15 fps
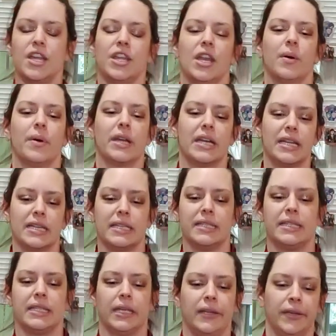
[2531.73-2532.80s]
you know what it
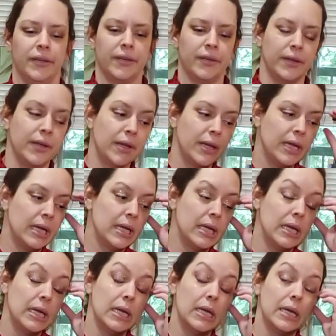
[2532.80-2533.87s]
is?
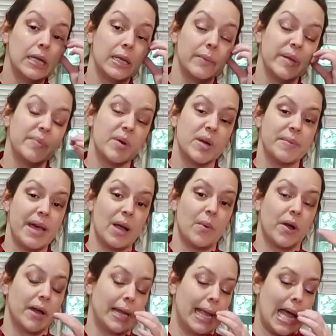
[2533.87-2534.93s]
Can we bring back
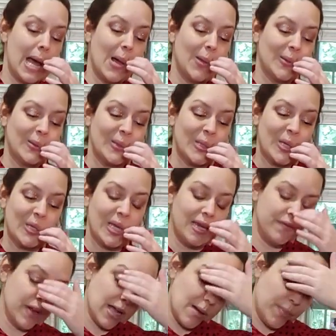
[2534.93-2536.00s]
wearing gowns? Because I
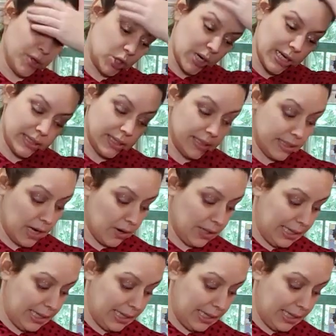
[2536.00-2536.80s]
have a couple dresses that